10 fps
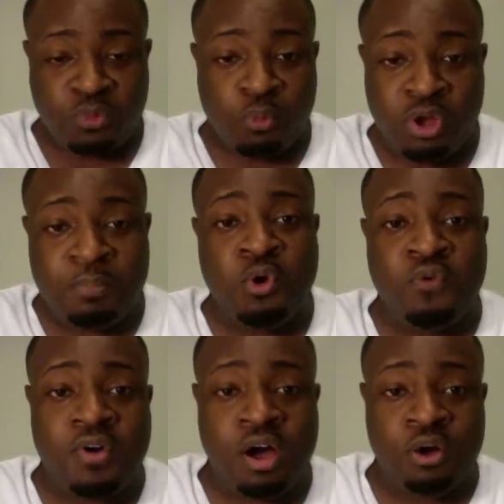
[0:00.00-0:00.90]
we
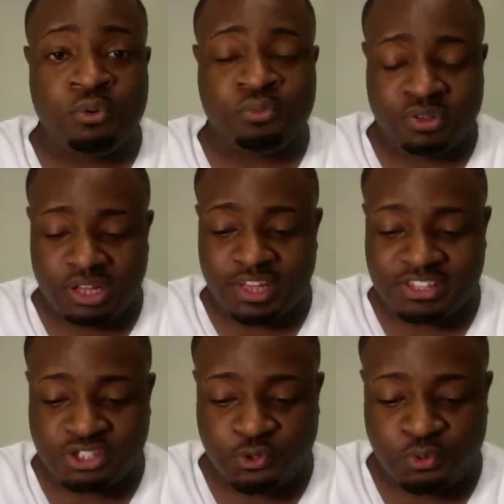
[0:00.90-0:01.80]
move on
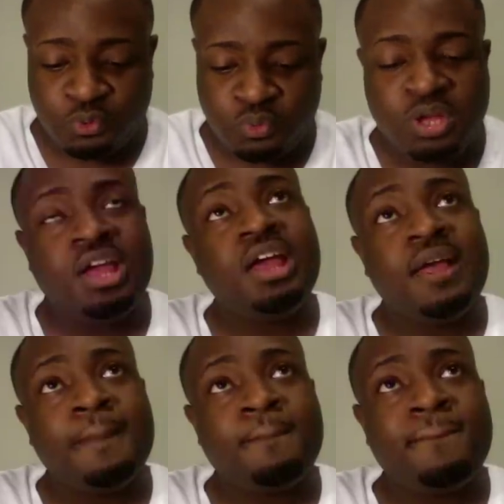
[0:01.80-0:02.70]
to
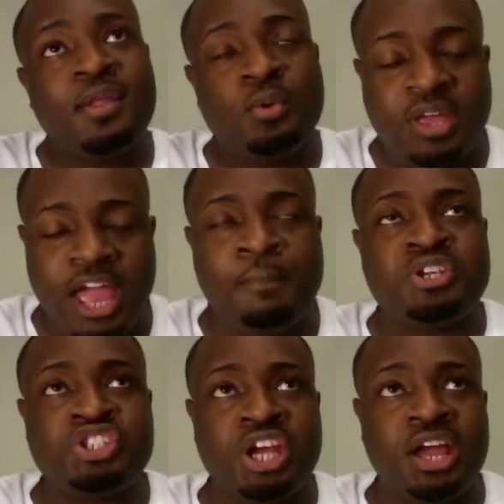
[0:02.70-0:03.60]

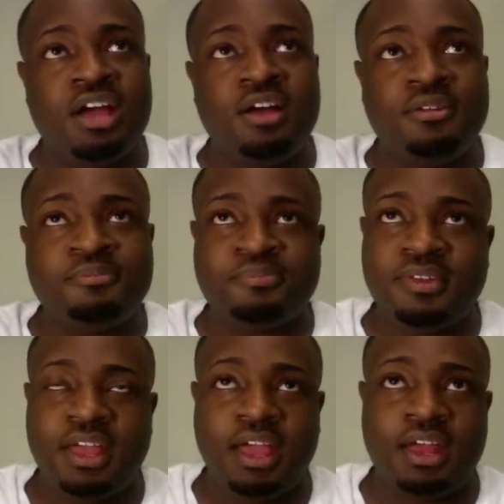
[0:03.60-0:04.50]
K.Michelle
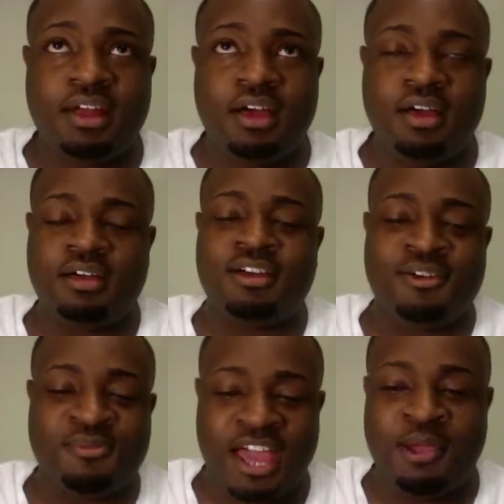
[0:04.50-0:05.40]

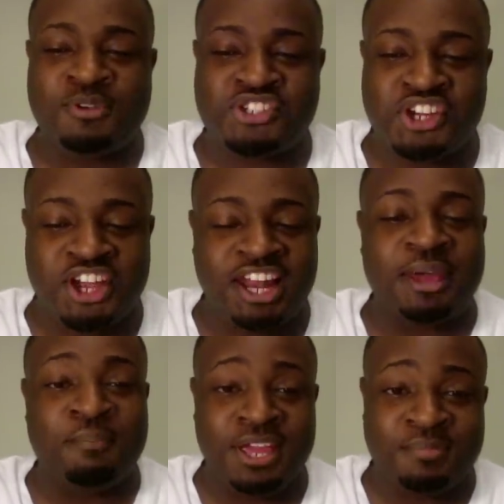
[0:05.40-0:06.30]
and K.Michelle
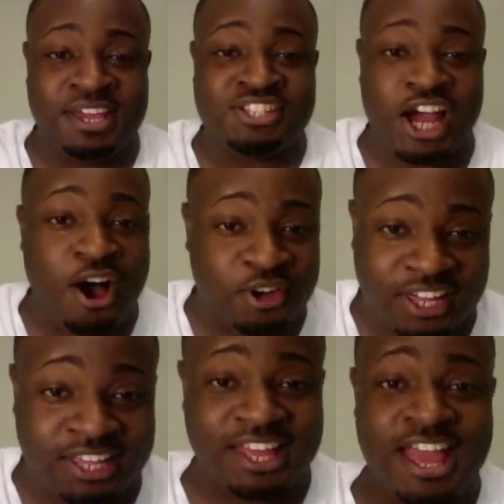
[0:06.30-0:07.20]
and Mimi
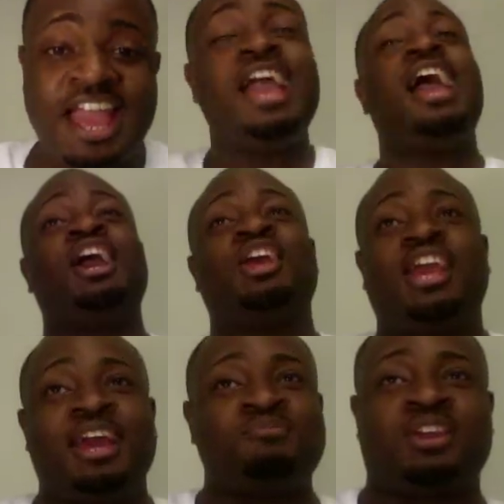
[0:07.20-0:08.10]
talking.
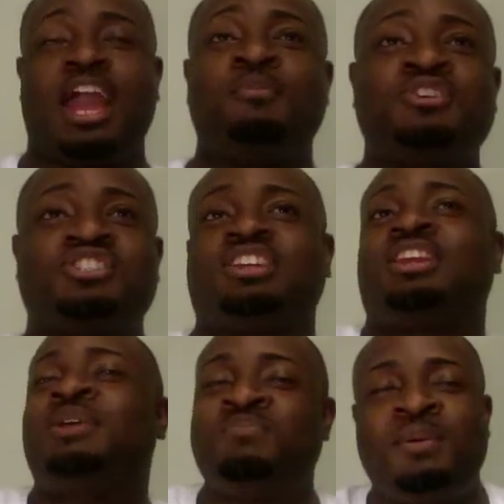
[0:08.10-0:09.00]
And
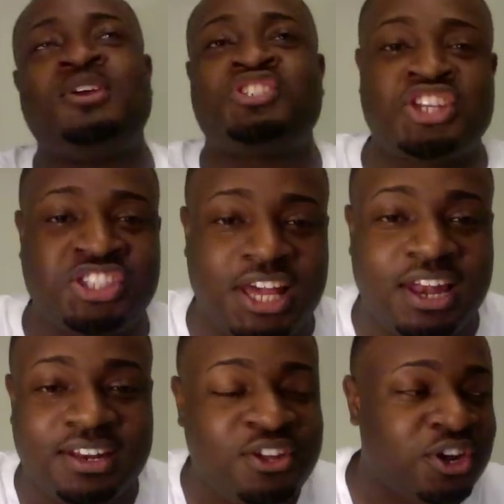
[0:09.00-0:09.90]
Mimi is just
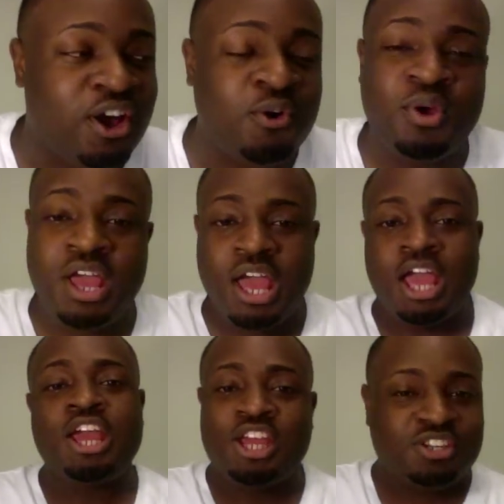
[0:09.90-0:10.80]
telling, you know,
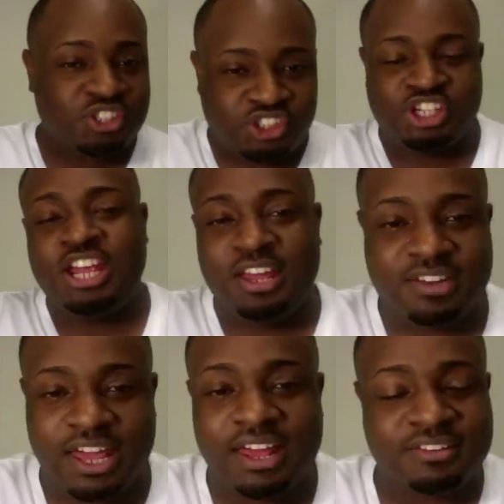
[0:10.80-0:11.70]

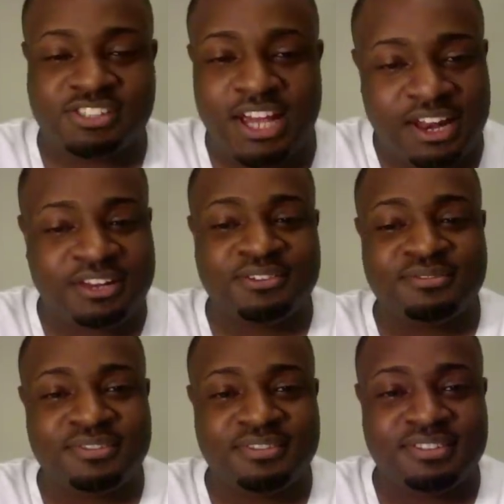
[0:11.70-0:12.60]
telling
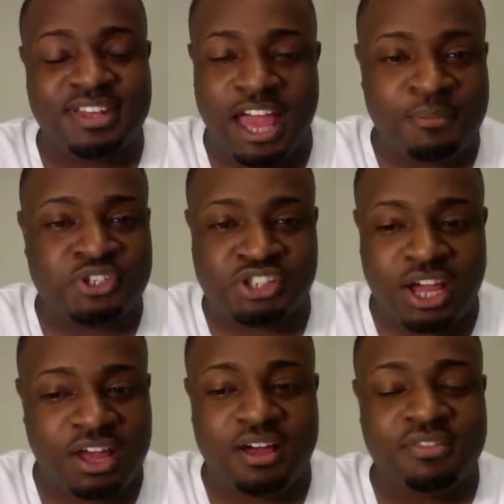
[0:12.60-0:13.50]

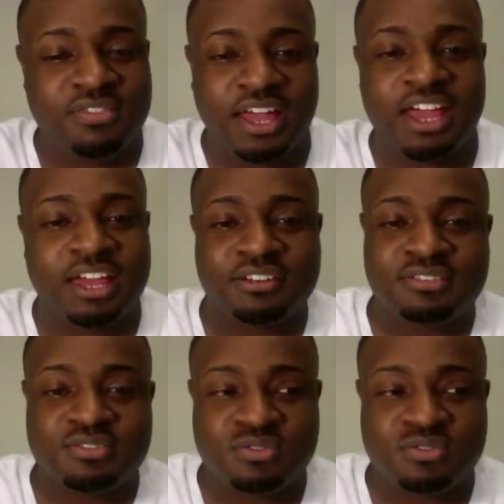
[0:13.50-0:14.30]
K.Michelle that